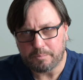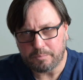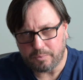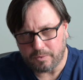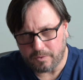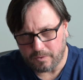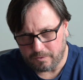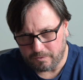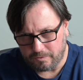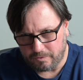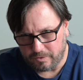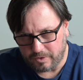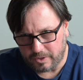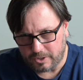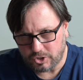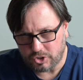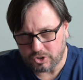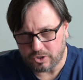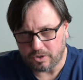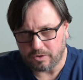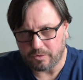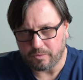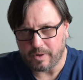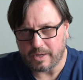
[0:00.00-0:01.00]

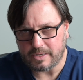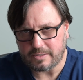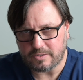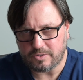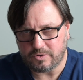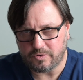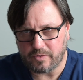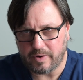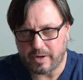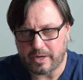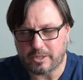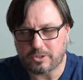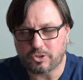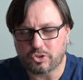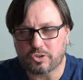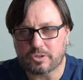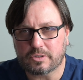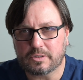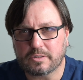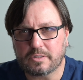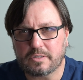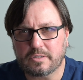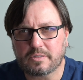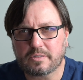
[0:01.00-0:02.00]
provisional
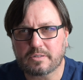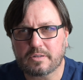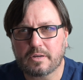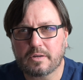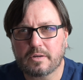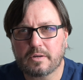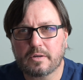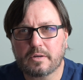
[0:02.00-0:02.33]
restorations.